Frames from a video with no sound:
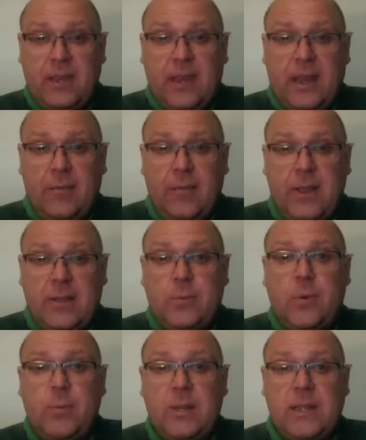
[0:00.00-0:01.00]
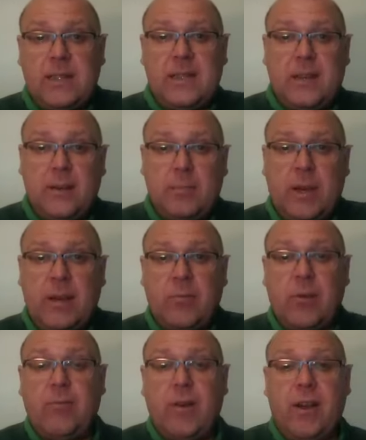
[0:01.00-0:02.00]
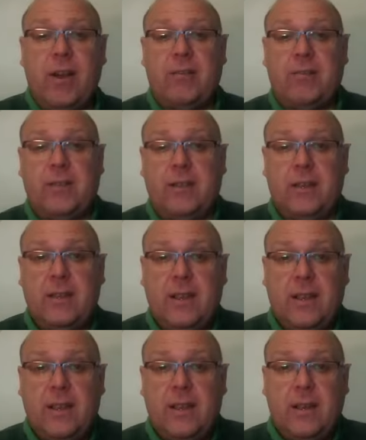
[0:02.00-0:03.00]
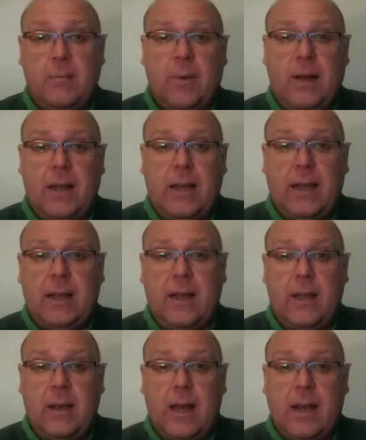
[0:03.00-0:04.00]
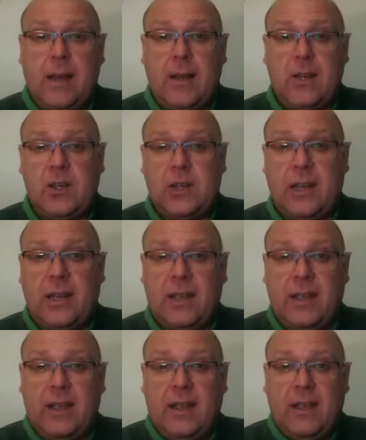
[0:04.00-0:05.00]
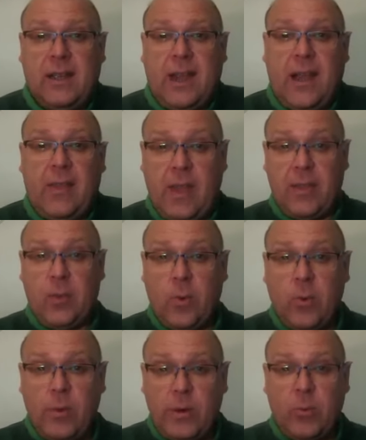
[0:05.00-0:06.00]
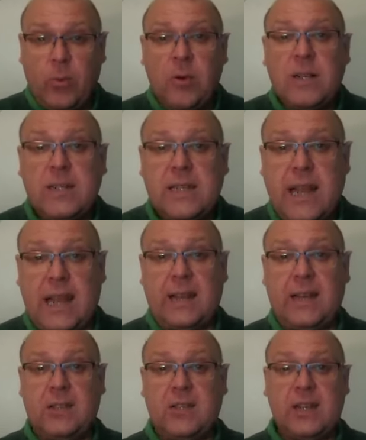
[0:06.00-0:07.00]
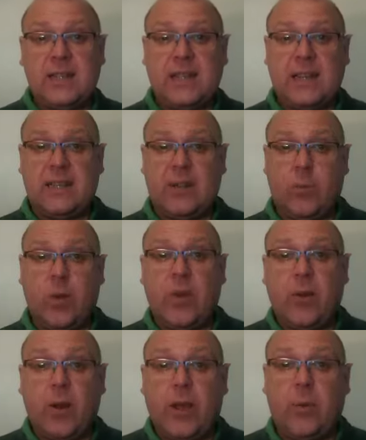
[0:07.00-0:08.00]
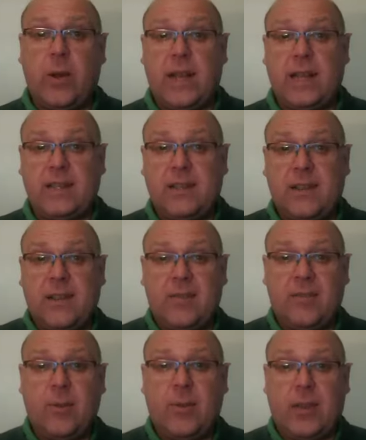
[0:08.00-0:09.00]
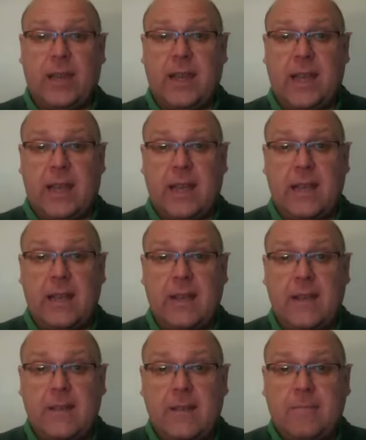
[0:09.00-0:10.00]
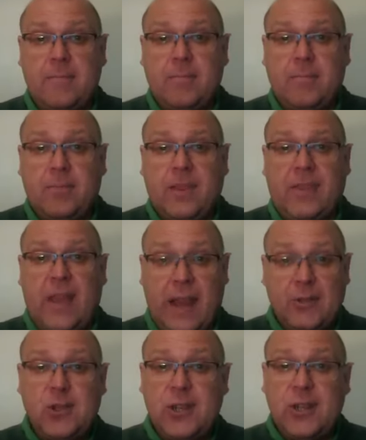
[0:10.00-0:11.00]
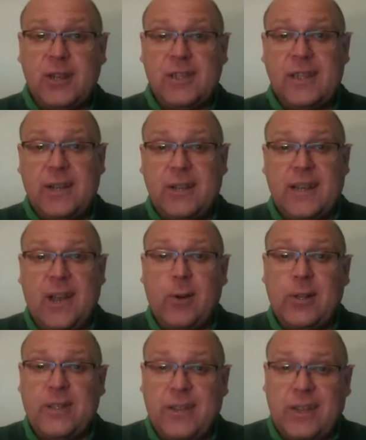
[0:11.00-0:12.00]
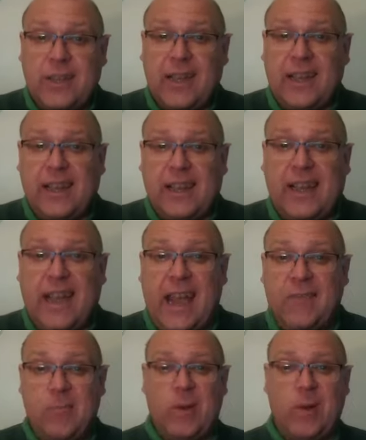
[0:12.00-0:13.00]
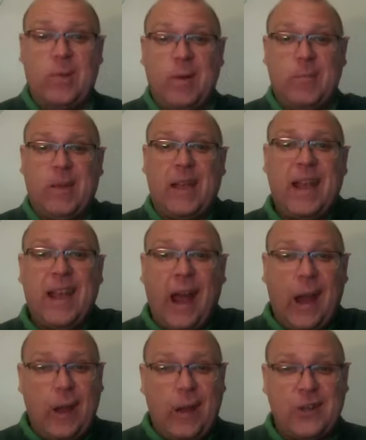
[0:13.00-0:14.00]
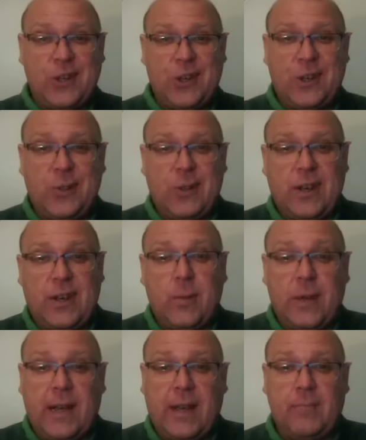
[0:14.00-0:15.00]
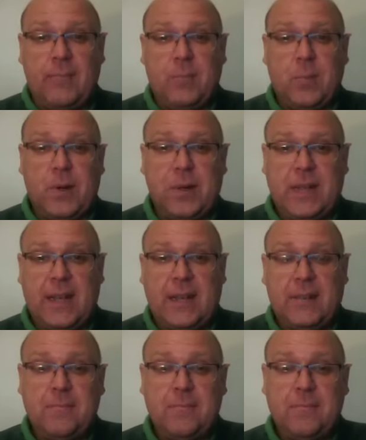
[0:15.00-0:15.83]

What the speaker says: of this woman's son being revived by Elisha. And then the woman walks in just with a request from the king. Then she does need to go and see the king. Again, maybe Elisha knew that it would happen one day.